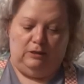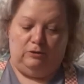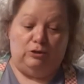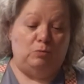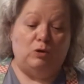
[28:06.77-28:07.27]

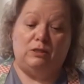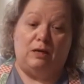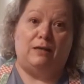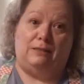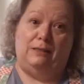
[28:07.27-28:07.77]
There's more
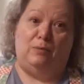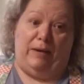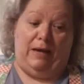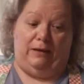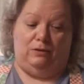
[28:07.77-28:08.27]
sauce in the
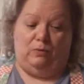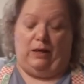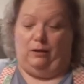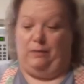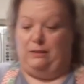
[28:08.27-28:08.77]
pan as
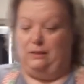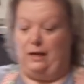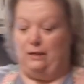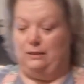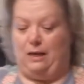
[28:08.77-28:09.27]
well. It makes a
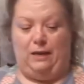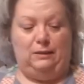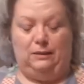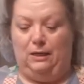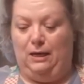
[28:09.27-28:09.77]
lot of
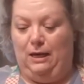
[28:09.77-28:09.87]
sauce.